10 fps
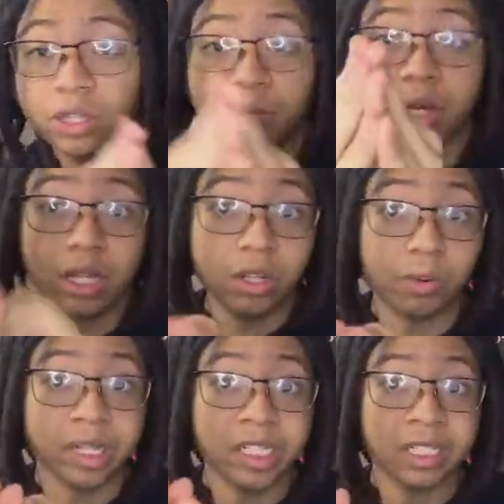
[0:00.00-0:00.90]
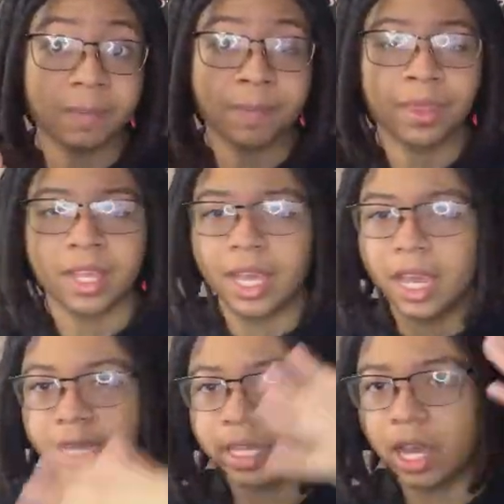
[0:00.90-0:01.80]
you could do is
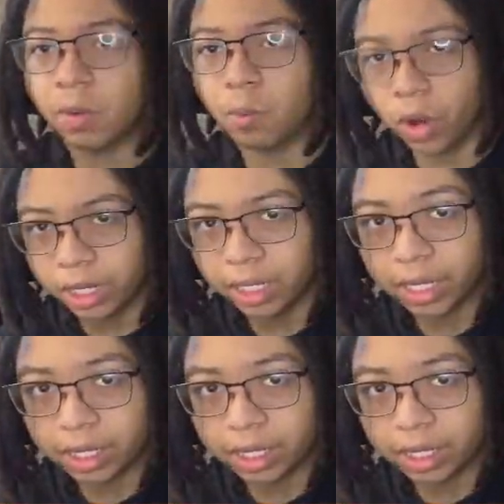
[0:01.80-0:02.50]
get 1